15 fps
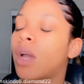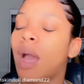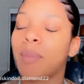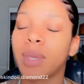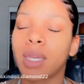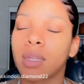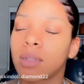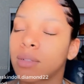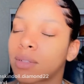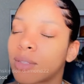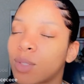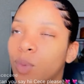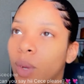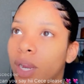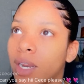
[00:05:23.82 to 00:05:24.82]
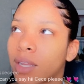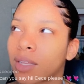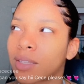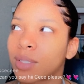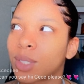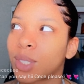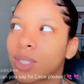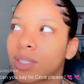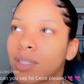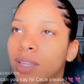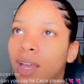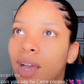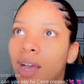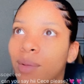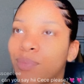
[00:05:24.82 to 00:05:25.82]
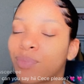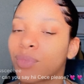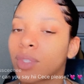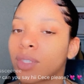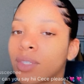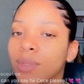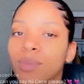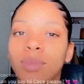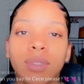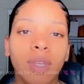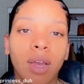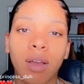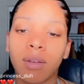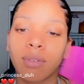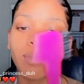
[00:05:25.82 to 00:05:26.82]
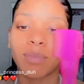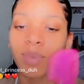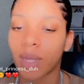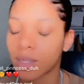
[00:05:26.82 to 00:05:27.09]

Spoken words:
I mean, swear to that. Don't